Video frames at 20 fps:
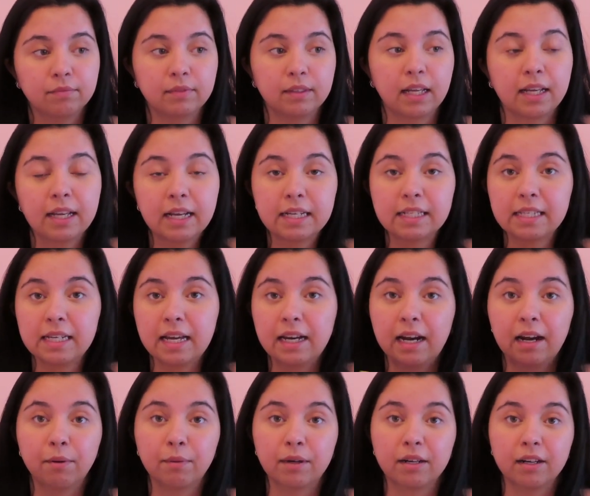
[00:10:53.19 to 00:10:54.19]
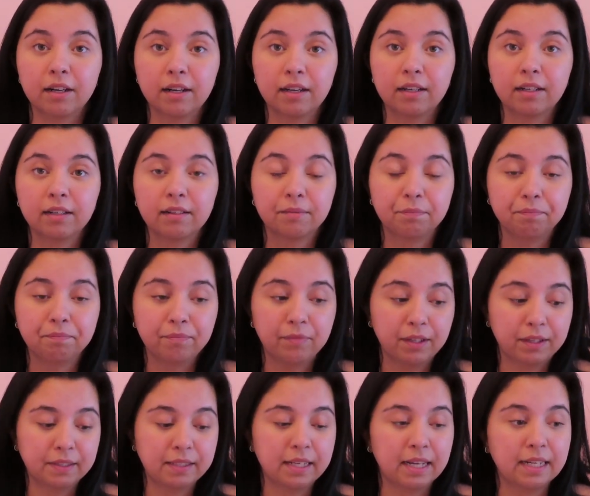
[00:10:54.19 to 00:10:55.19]
Like I said, I wear
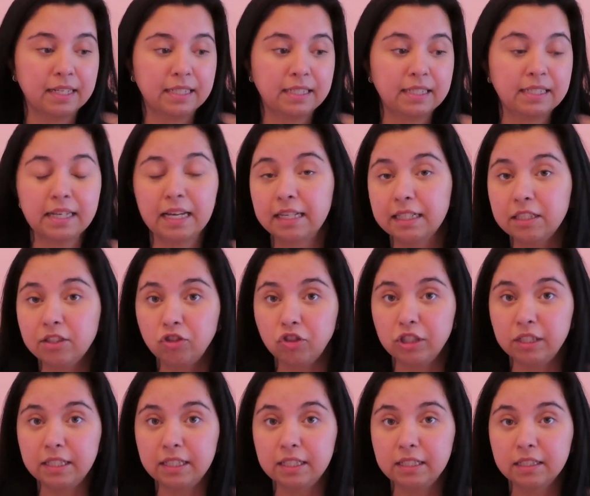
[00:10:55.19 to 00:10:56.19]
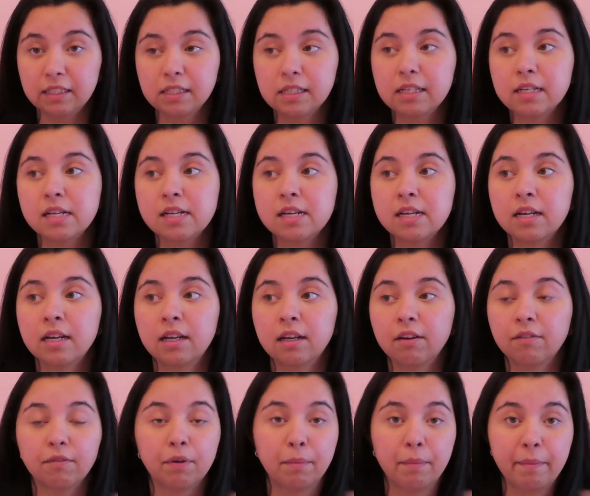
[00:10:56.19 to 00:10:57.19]
a size 10 in jeans
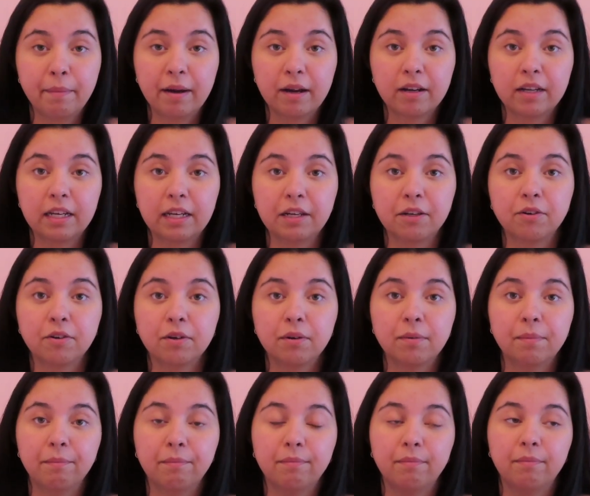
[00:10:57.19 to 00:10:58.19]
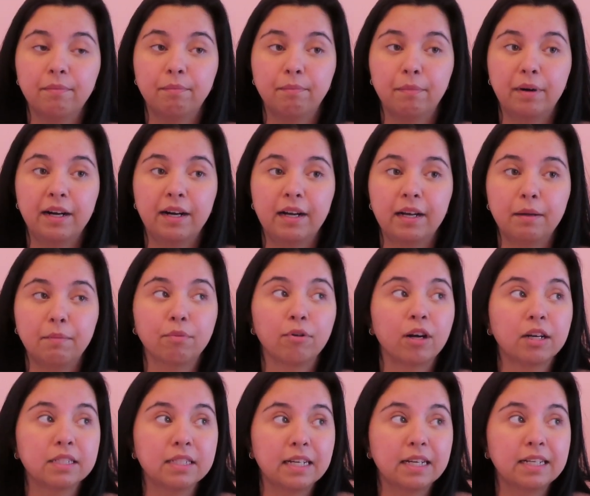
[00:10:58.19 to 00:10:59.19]
from American Eagle. My
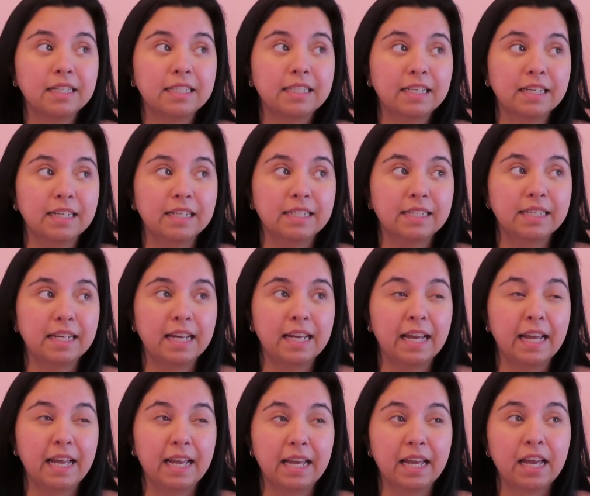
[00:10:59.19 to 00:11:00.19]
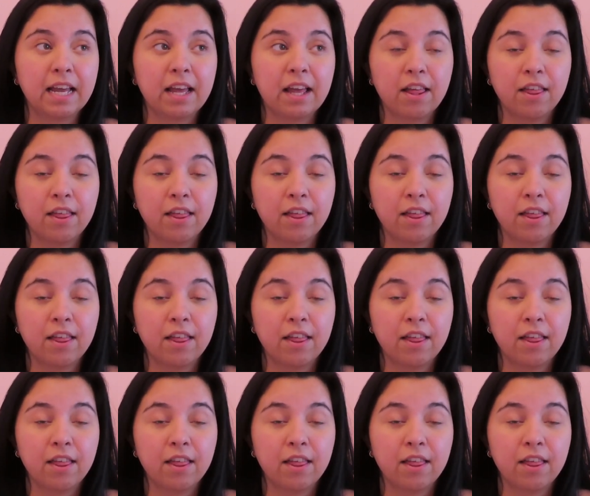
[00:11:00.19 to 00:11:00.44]
bra size is a